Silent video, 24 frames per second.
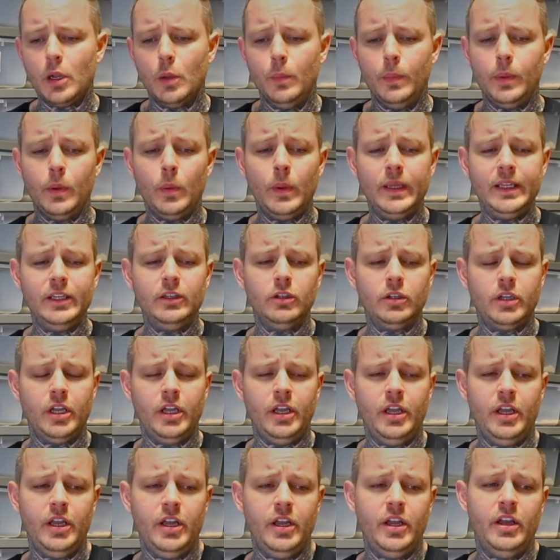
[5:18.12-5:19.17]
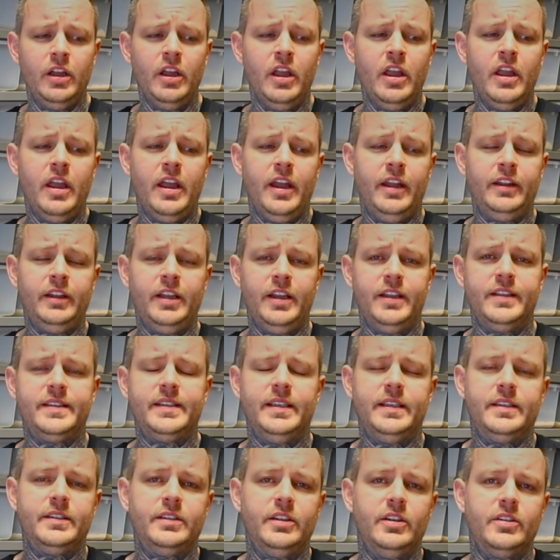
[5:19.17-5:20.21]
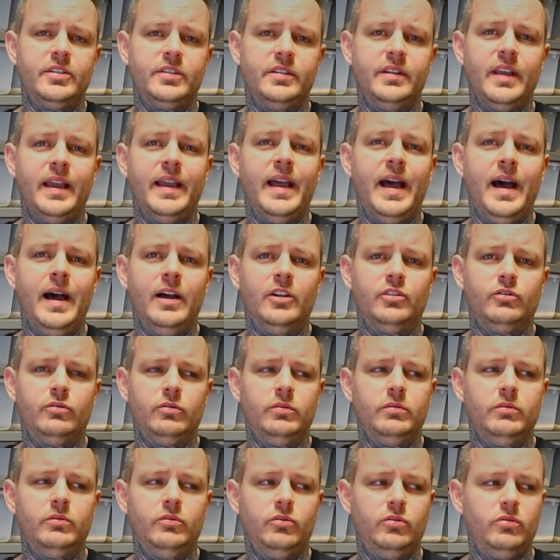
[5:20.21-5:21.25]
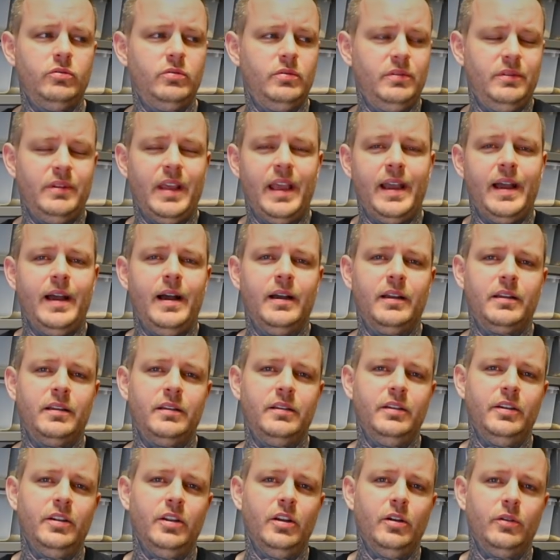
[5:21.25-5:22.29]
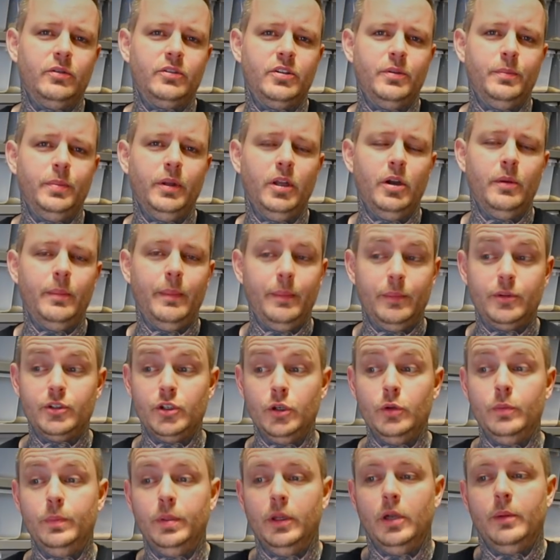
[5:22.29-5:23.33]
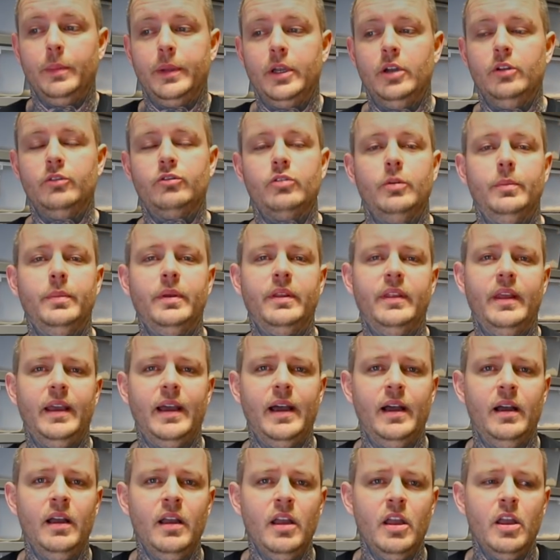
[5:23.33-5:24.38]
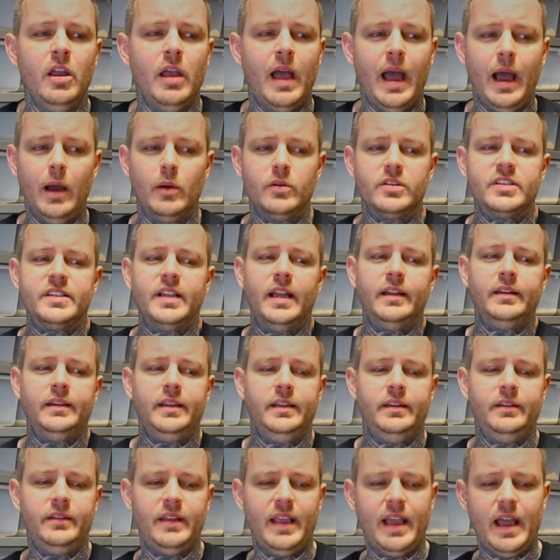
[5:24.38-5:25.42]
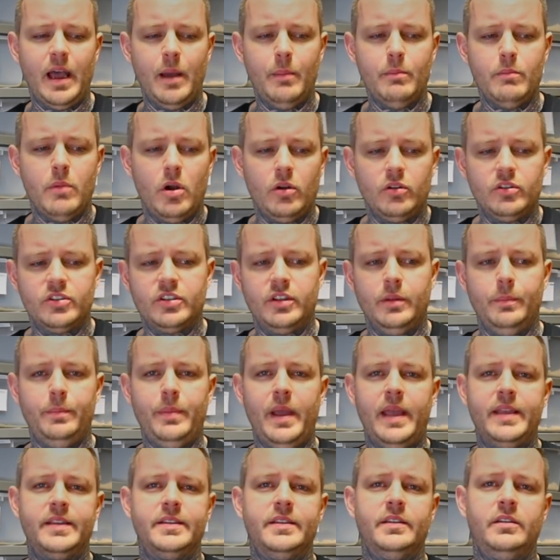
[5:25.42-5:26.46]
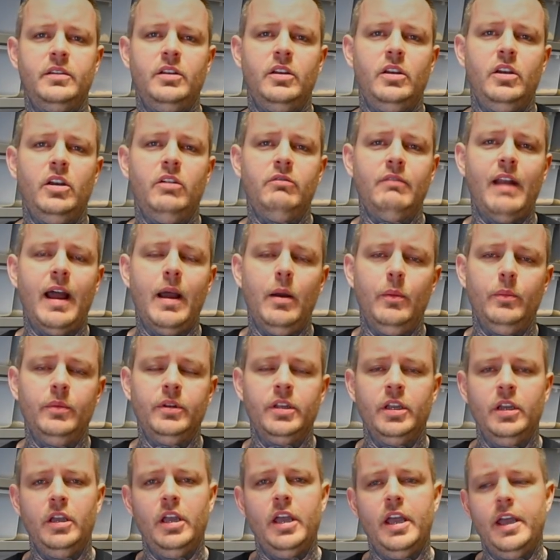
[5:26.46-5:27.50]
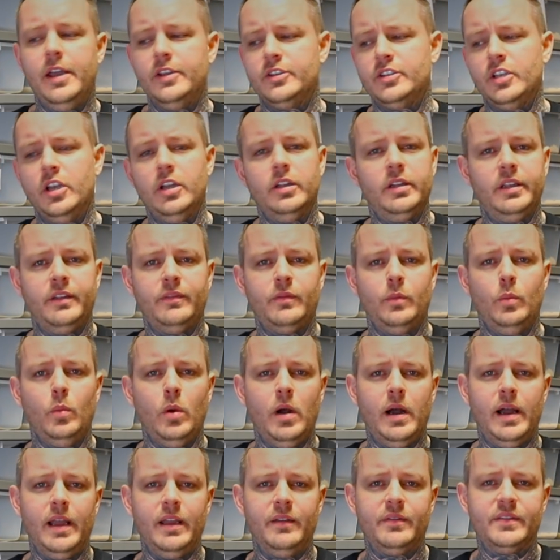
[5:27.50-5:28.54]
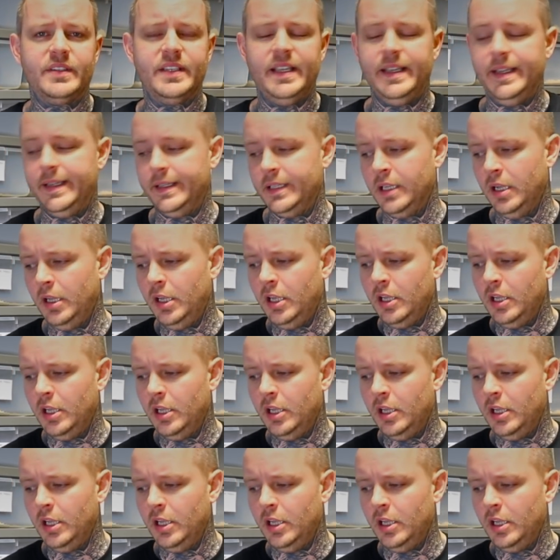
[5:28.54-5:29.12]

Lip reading: But when you look at her and her sisters, they are, you know, to blow my own trumpet, they are outstanding. They are amongst the best around, certainly from what I have seen.